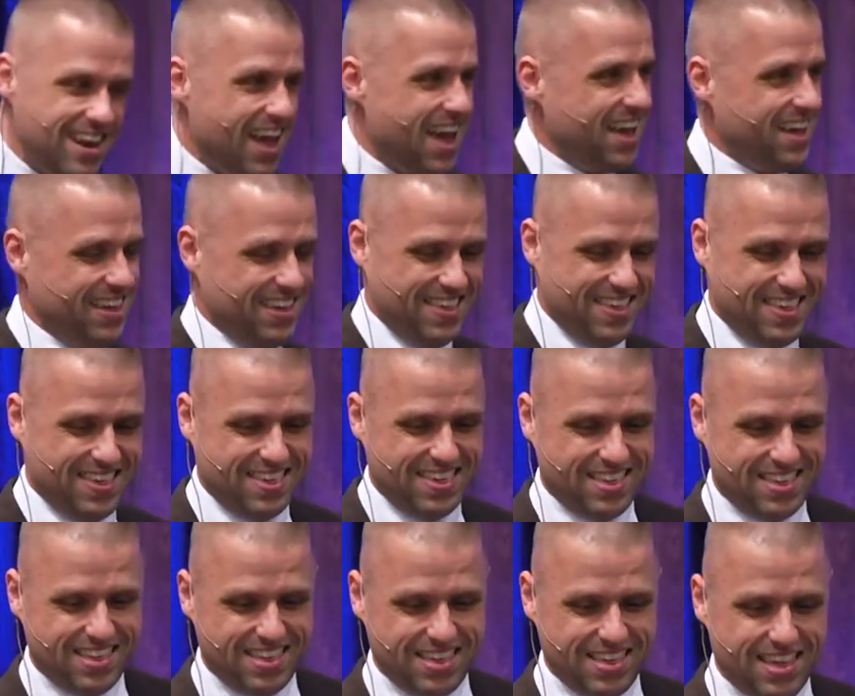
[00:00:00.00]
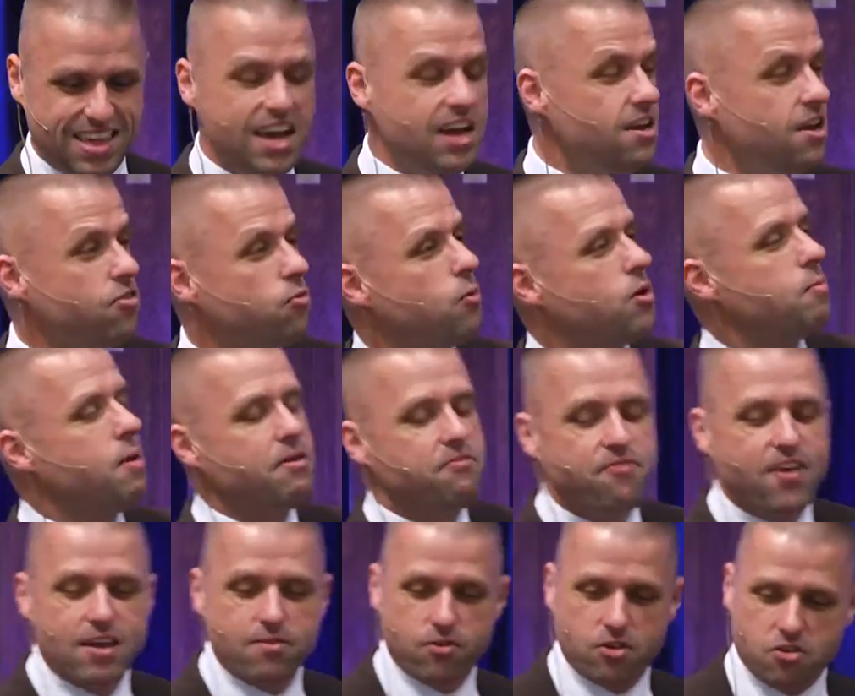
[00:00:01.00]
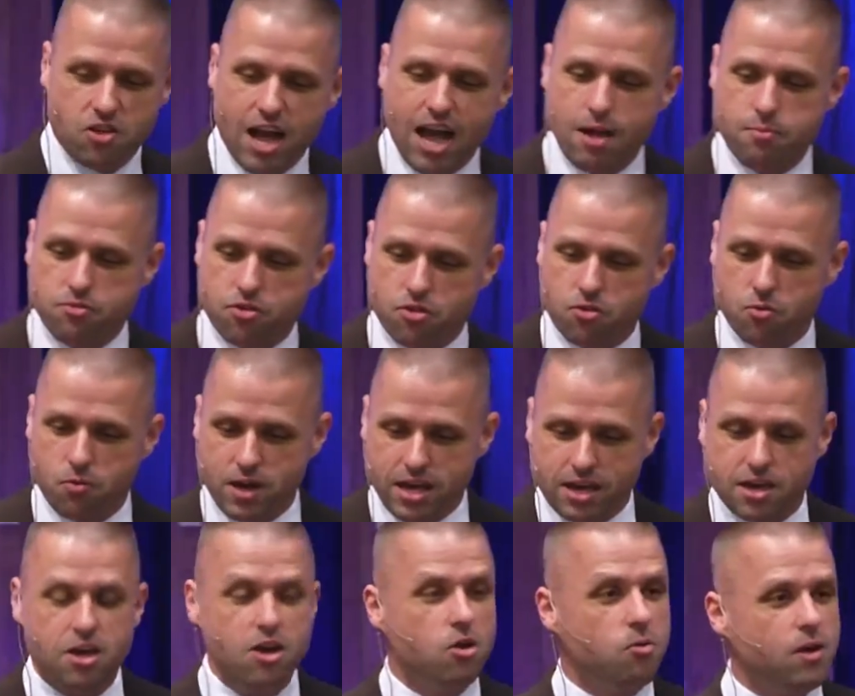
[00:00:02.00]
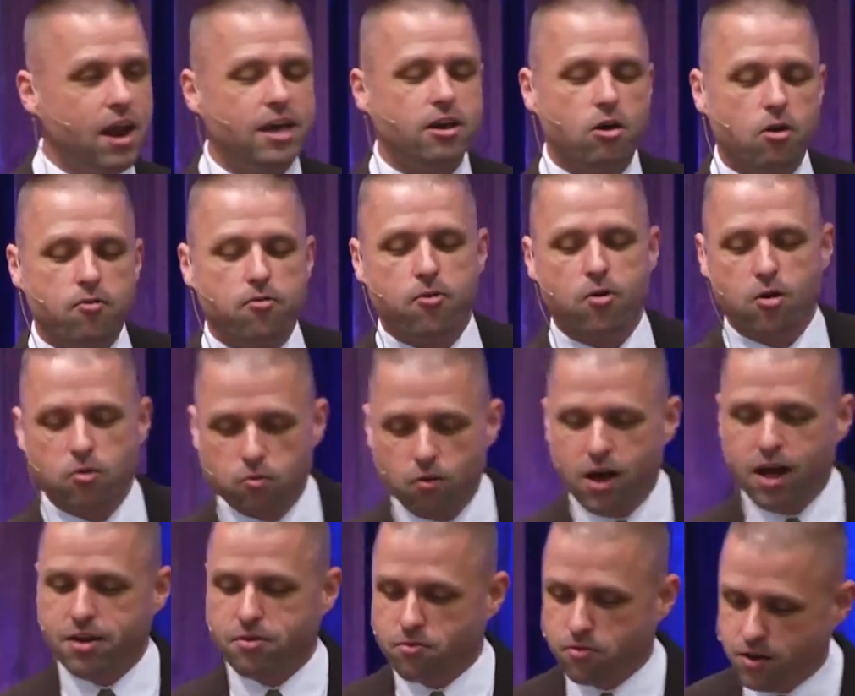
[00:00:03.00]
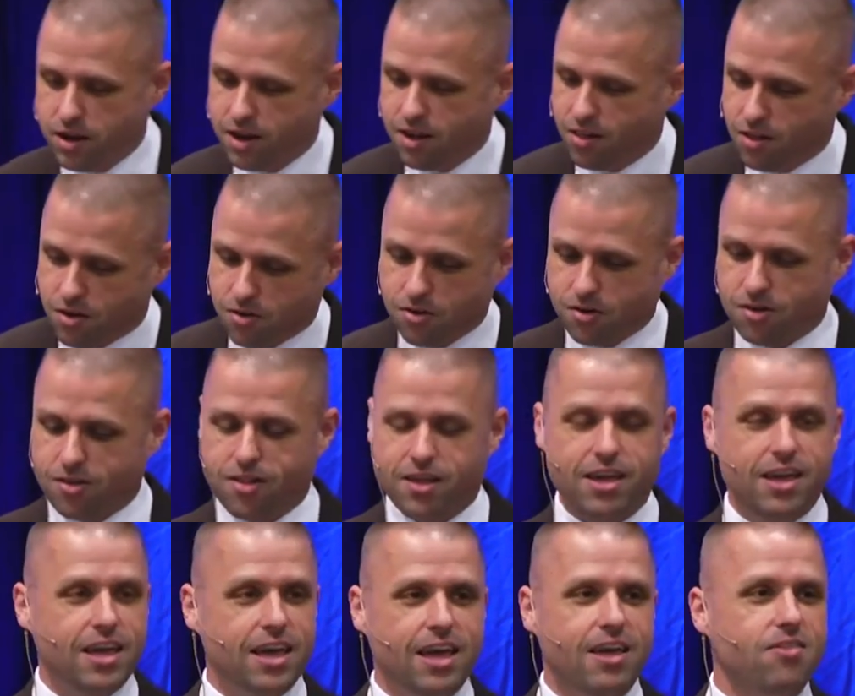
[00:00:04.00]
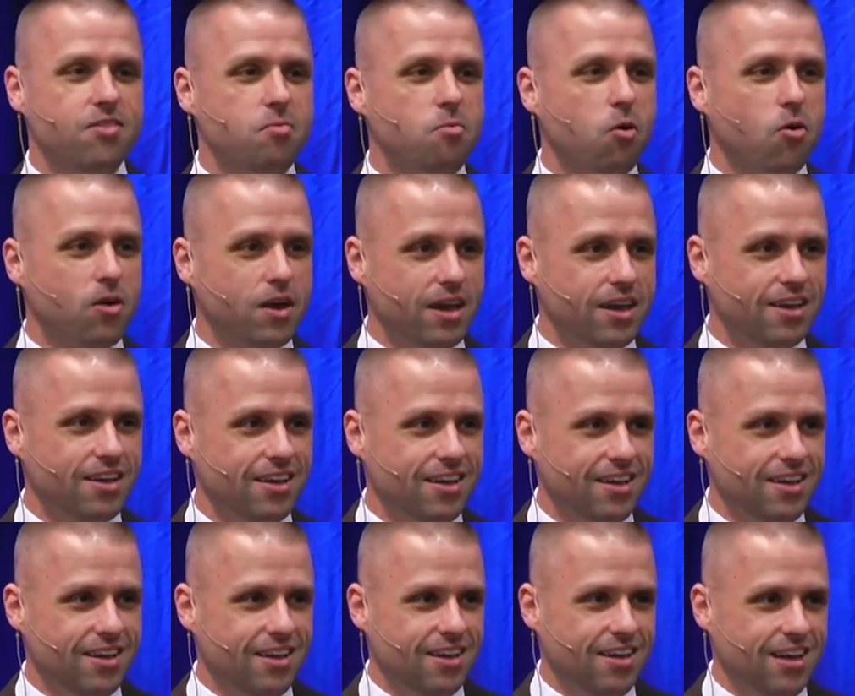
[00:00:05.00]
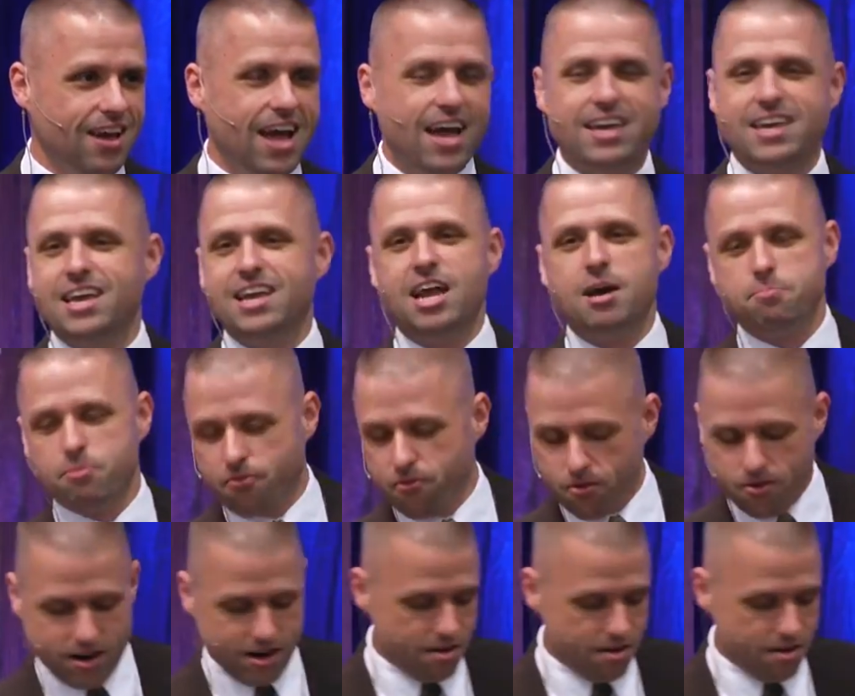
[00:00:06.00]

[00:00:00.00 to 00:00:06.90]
nice. Another one of my favorite times of the week, when I go for a run real early in the morning. I get up before